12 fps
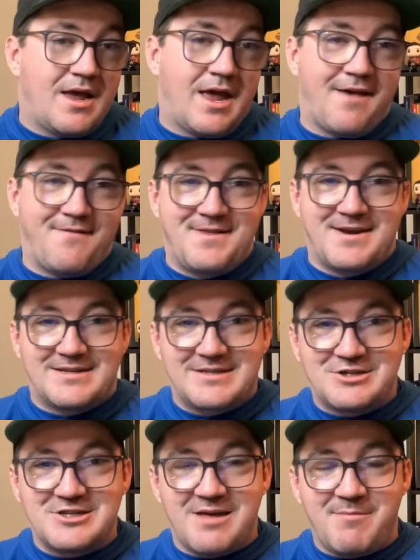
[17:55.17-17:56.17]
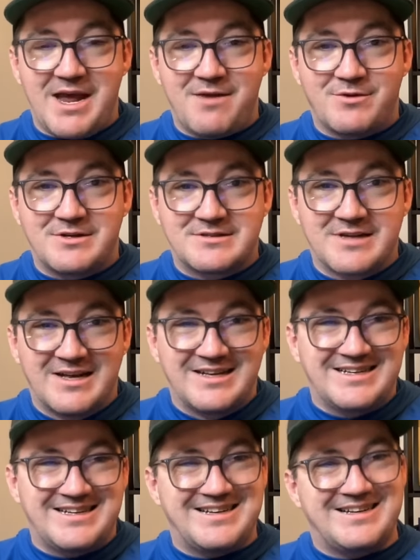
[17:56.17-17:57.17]
And the decision they made was
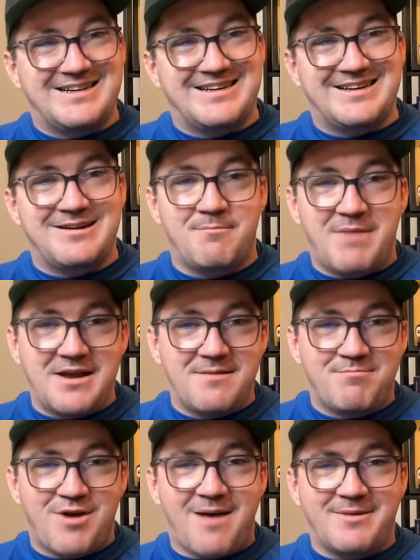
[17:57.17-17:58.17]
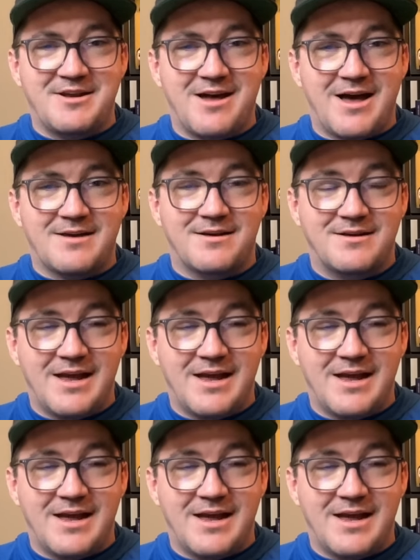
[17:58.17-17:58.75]
probably not.